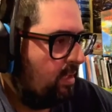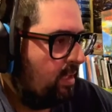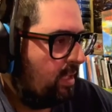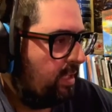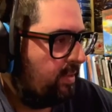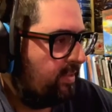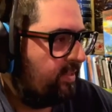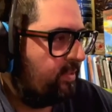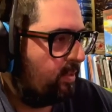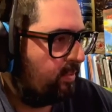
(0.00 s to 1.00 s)
This
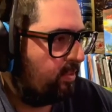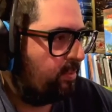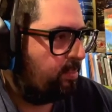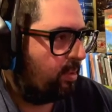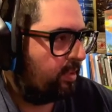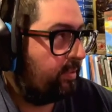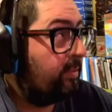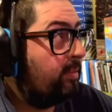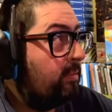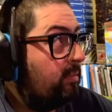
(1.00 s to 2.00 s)
has also
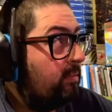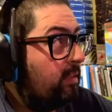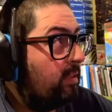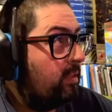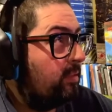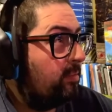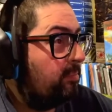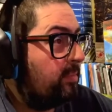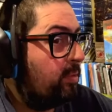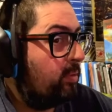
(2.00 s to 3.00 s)
sparked
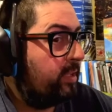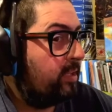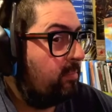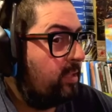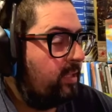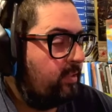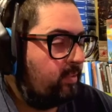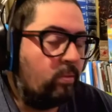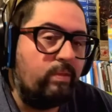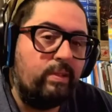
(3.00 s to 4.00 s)
me pulling out my
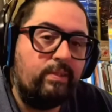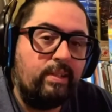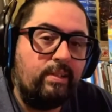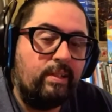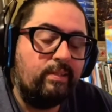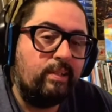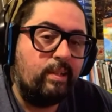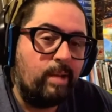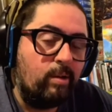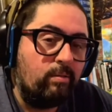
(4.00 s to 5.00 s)
Soviets and dusting
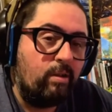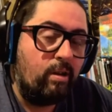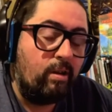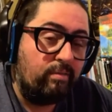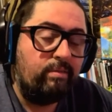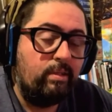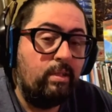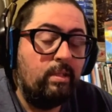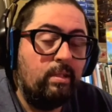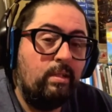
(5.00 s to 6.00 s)
them off,
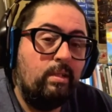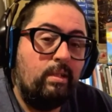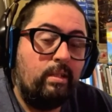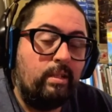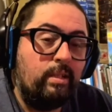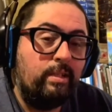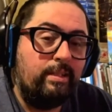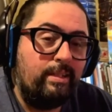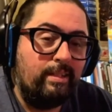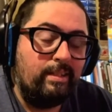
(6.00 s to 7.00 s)

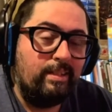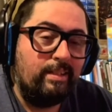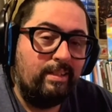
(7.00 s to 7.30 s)
and